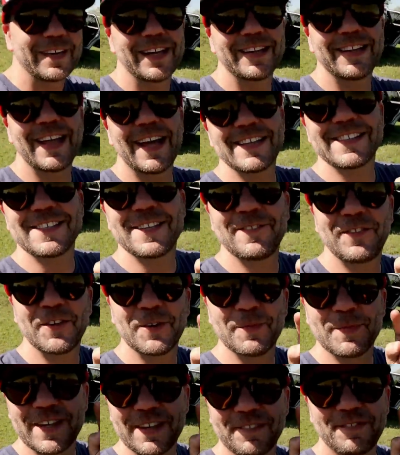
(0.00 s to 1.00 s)
and that is to
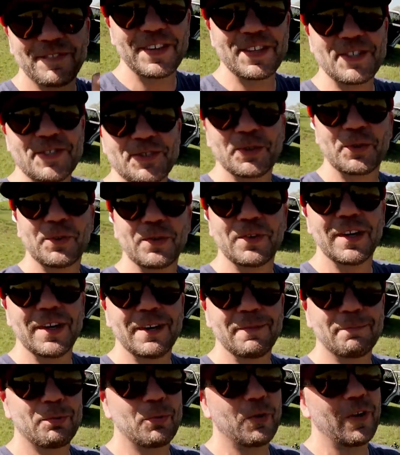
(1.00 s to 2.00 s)
film the official
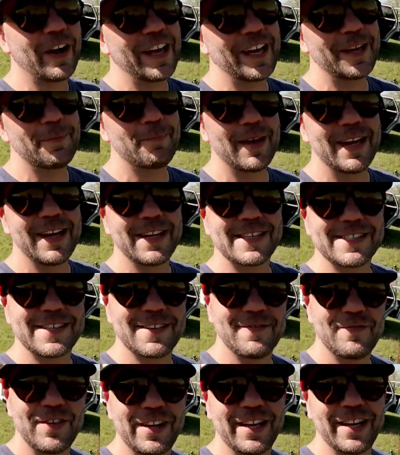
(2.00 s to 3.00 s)

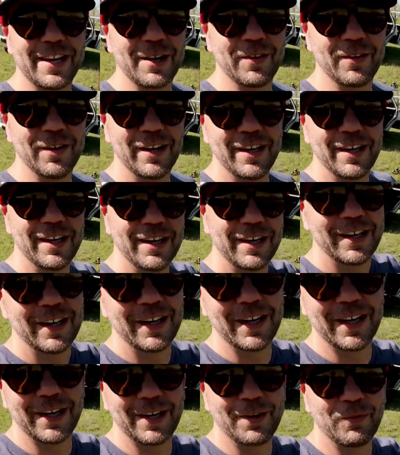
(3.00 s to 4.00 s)
Prankbaits video.
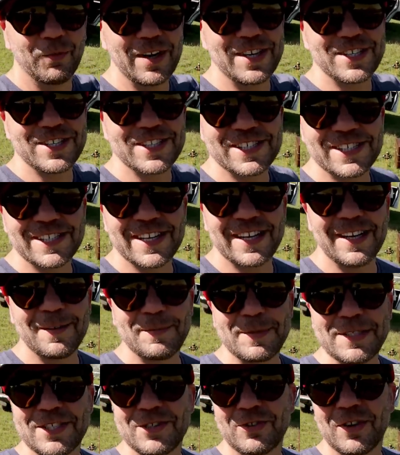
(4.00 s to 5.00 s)
Rich is setting
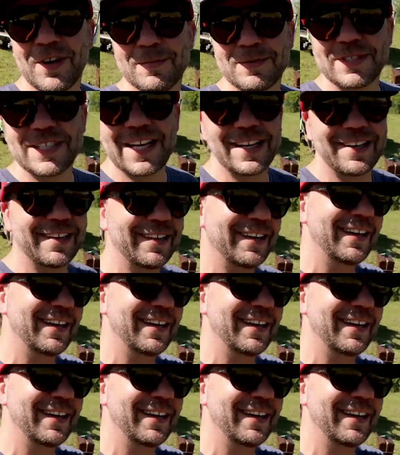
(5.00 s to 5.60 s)
up his drum set,